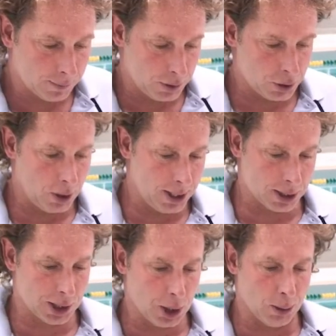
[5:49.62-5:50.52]
if you try to
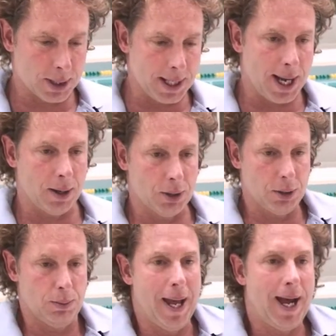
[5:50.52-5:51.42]
slow it down,
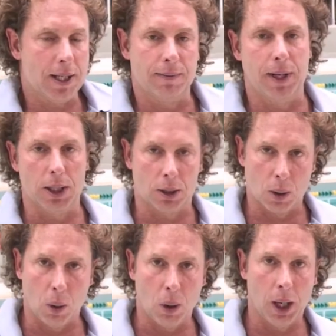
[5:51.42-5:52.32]
you activate your
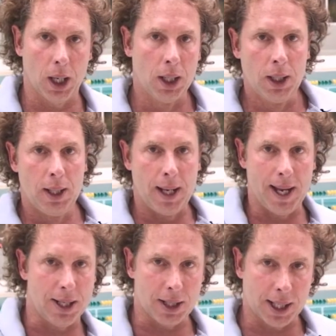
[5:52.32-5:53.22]
core
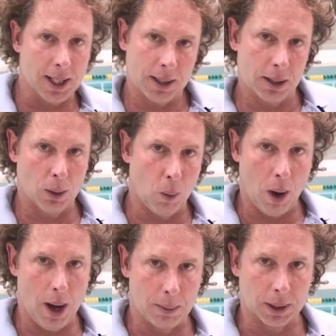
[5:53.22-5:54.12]
and you get a little
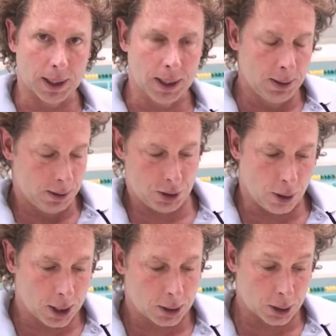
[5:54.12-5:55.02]
wobbly.
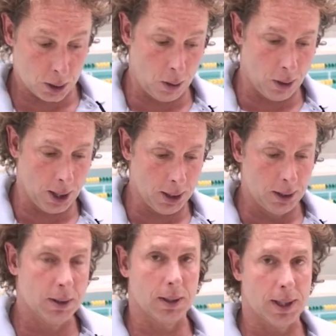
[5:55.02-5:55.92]
Stronger your core,
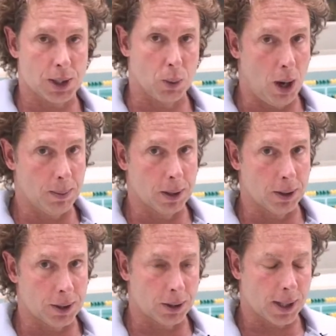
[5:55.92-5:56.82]
the less
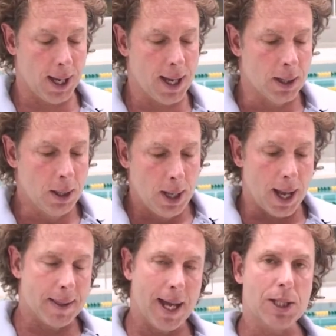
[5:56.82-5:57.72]
wobblier you'll get.
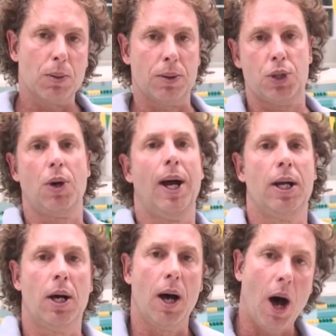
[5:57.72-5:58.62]
And that's what we're trying
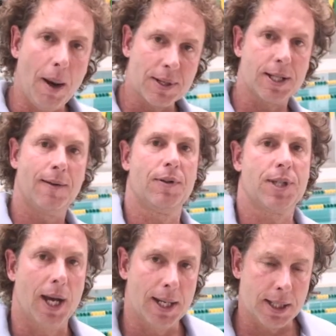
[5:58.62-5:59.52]
to almost
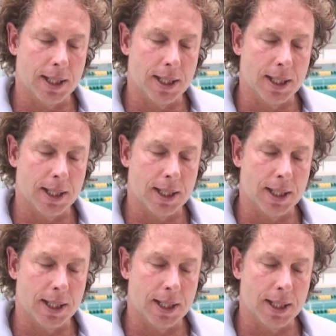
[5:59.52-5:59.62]
emphasize